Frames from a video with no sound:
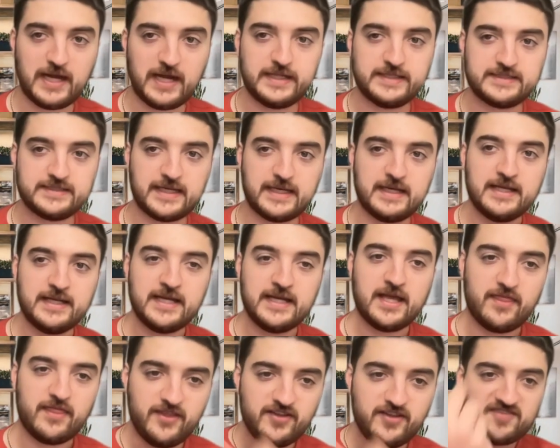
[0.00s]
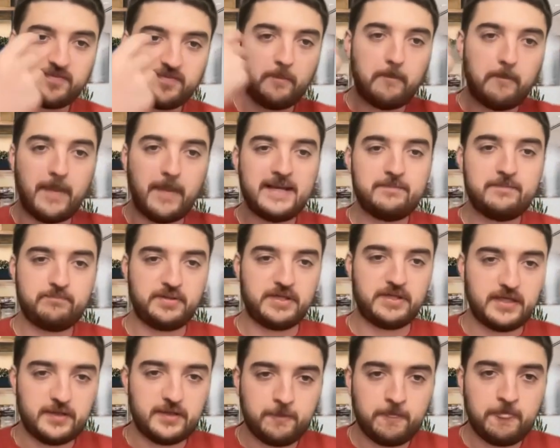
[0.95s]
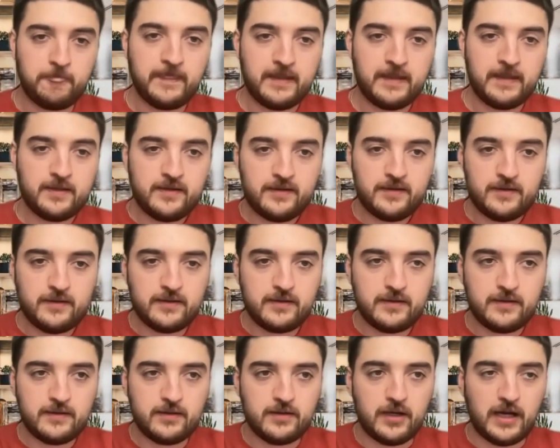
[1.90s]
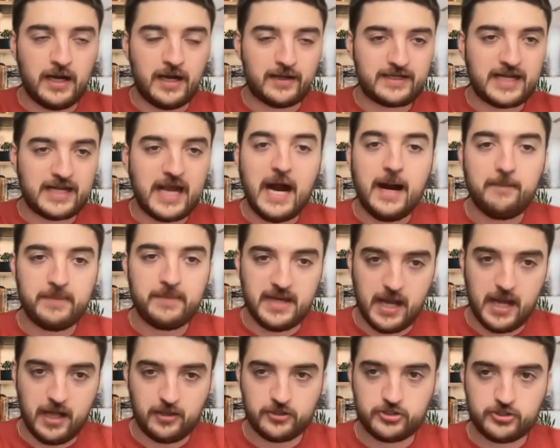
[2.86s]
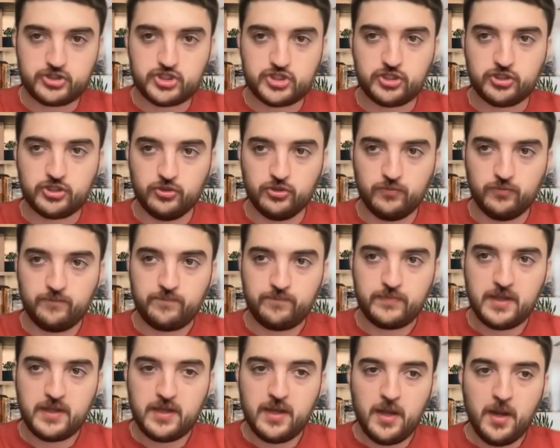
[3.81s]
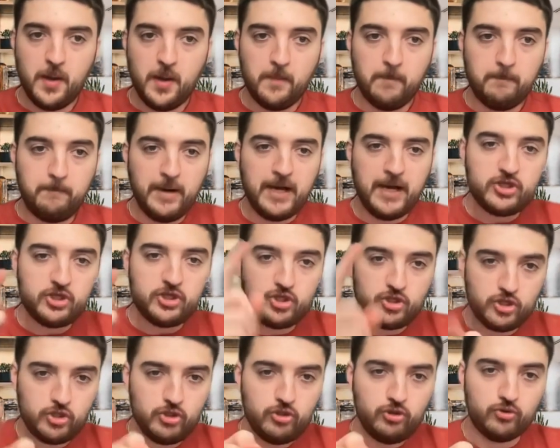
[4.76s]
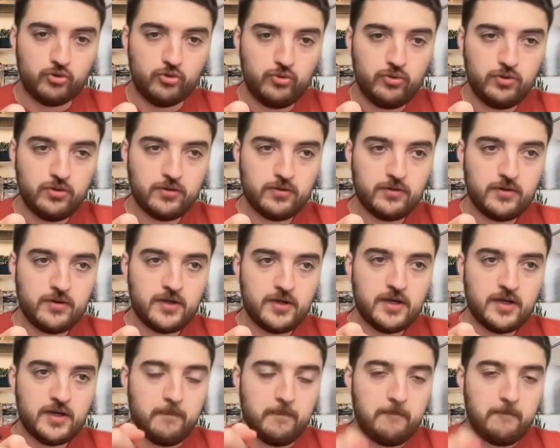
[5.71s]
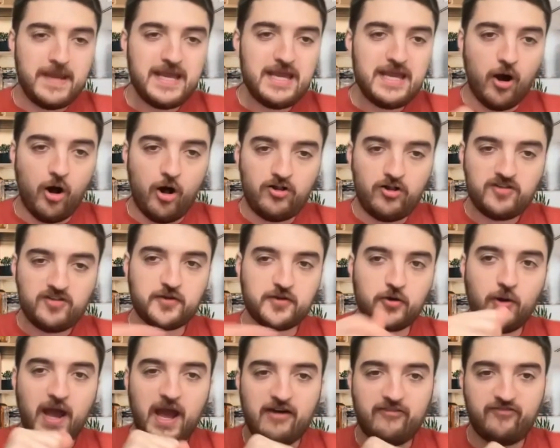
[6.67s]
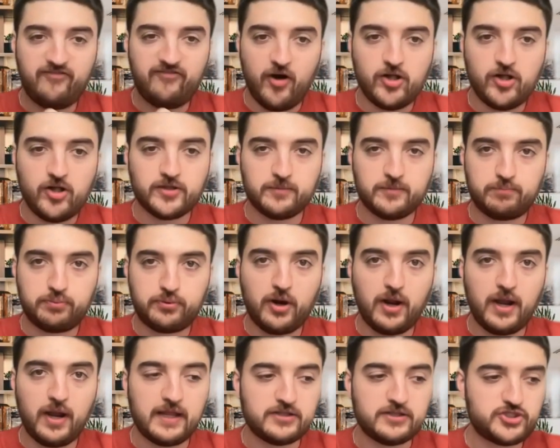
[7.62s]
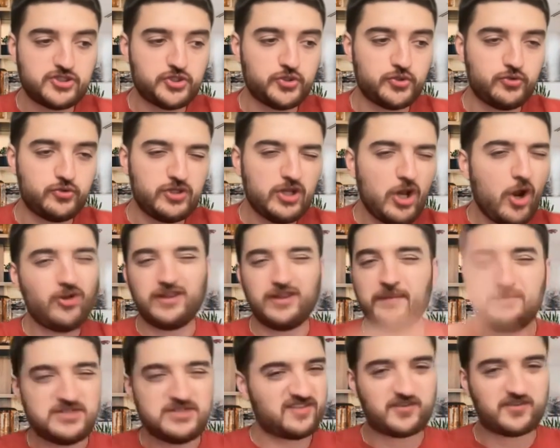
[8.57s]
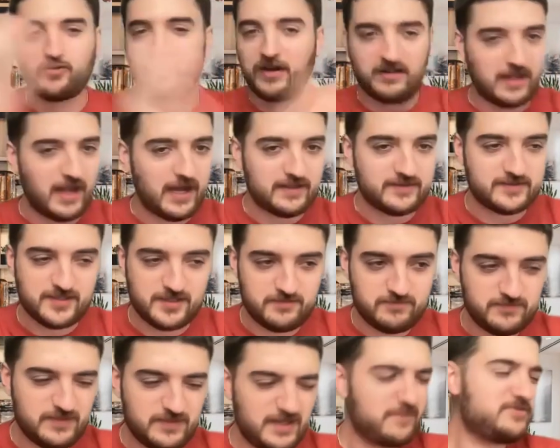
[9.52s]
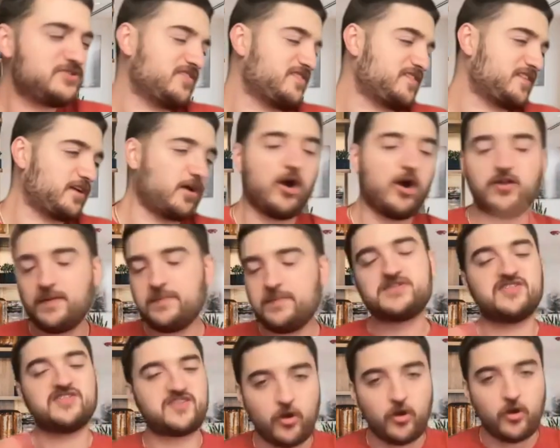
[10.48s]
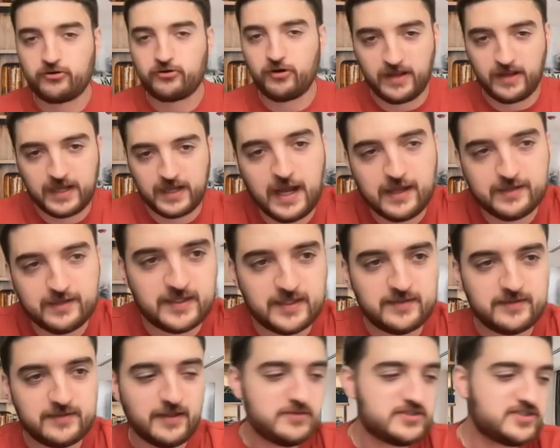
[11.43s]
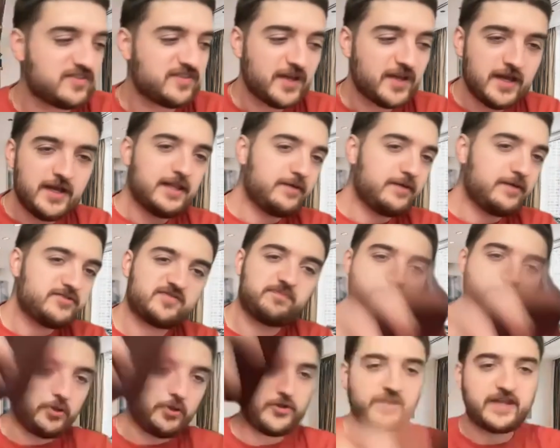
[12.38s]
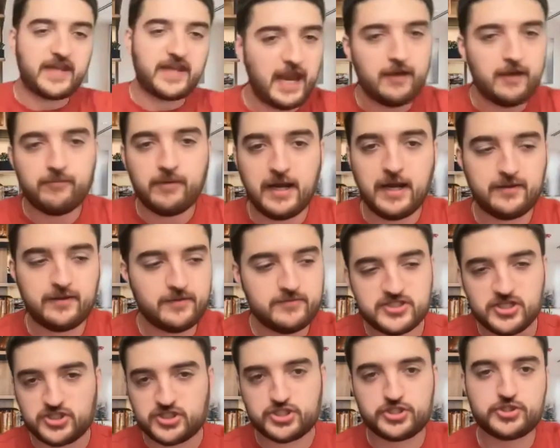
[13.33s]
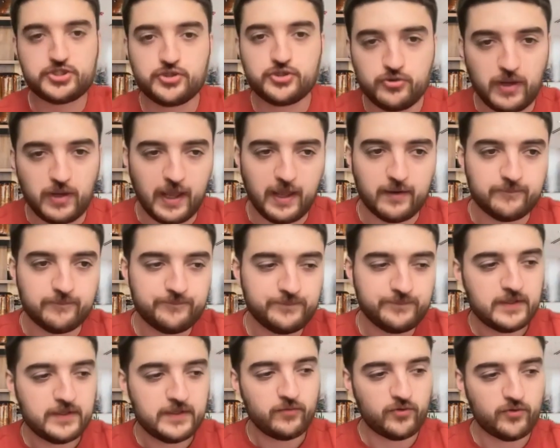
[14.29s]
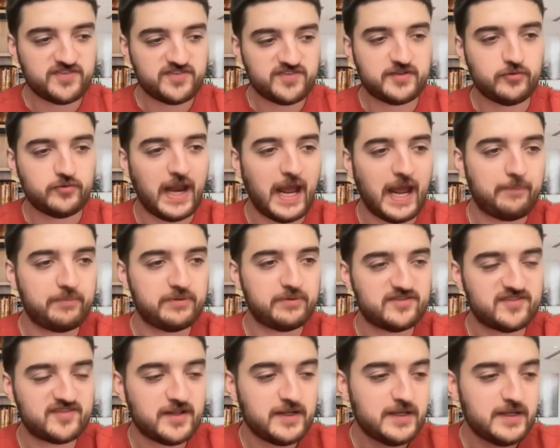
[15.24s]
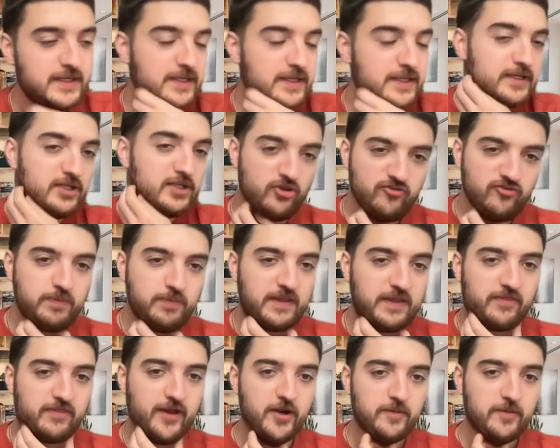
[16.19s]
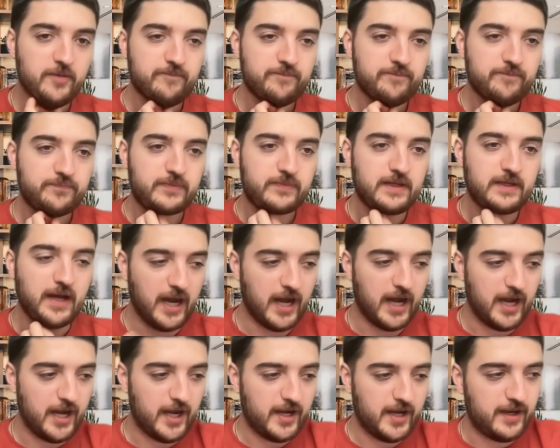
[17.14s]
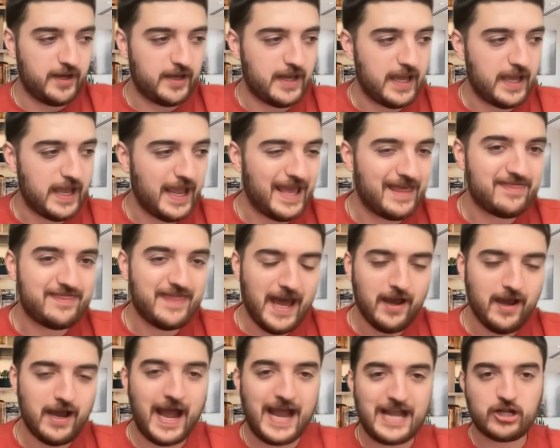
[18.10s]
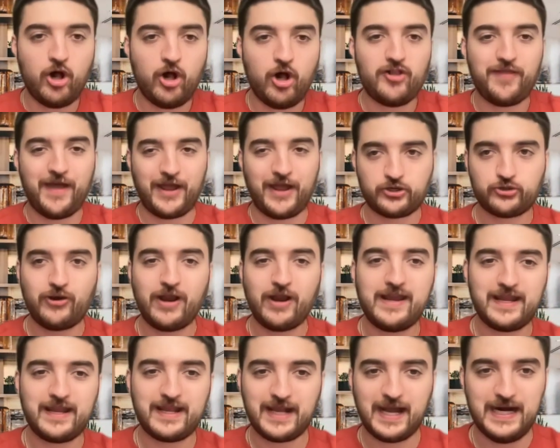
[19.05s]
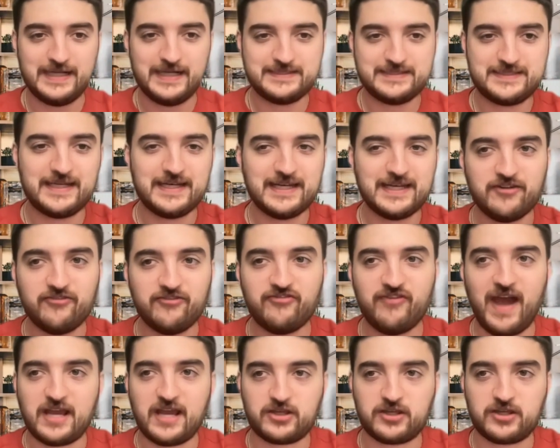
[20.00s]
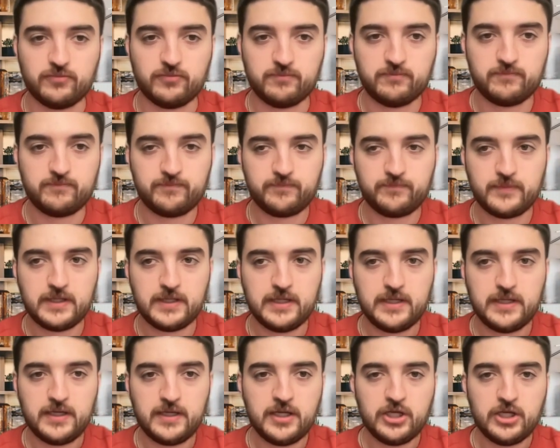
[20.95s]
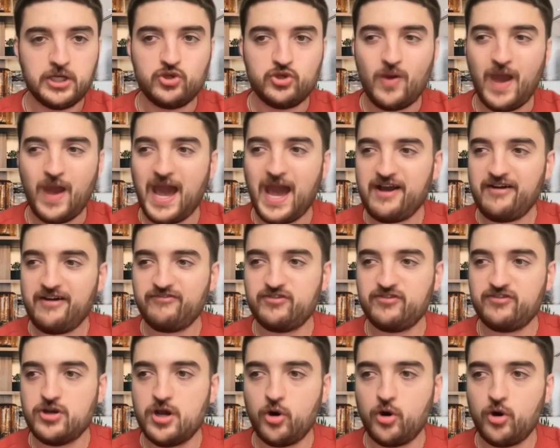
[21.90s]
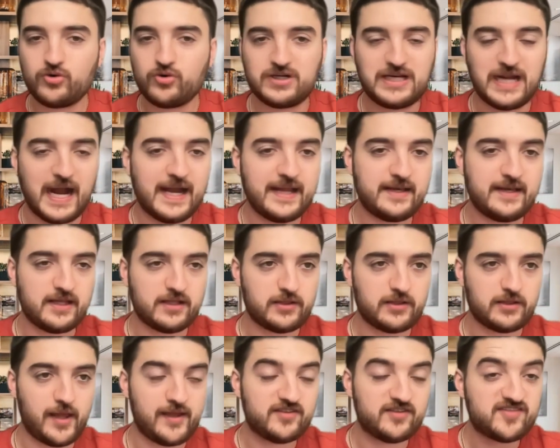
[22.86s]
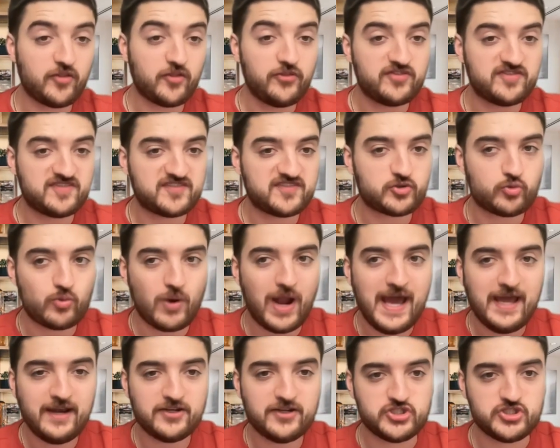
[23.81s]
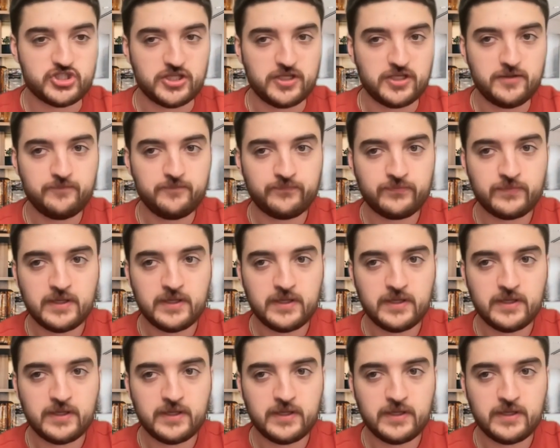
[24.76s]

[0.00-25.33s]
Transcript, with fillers: content, this might be uh, common knowledge to you. But you may also have fallen prey to, you know, let me just create content let me just go, let me just go create content. Let me just, let me just pull the camera out. Let me just shoot and we'll see what happens. You've been there. Uh, and that, I call that creating content in a vacuum. You have no guiding light. So the strategy